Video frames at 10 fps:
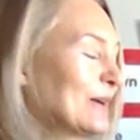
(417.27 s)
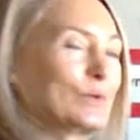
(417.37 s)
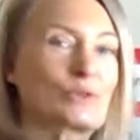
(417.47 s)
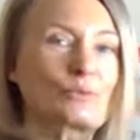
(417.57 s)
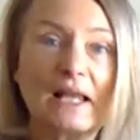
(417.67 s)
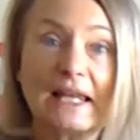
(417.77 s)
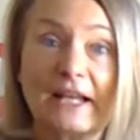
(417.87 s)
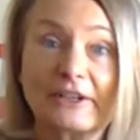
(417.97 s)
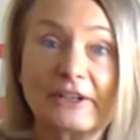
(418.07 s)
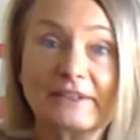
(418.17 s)
With what
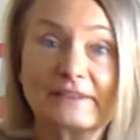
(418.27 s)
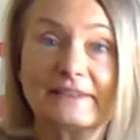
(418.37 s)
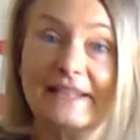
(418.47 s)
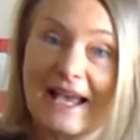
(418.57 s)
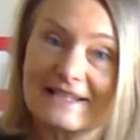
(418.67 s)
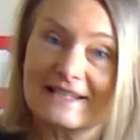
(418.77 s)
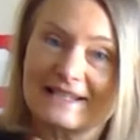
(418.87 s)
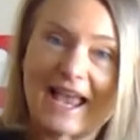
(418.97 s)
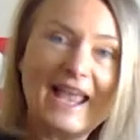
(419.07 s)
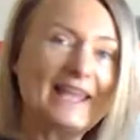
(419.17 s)
letter? Yes,
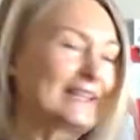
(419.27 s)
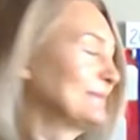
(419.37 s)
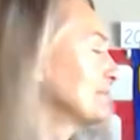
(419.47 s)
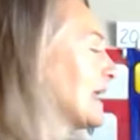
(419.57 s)
A.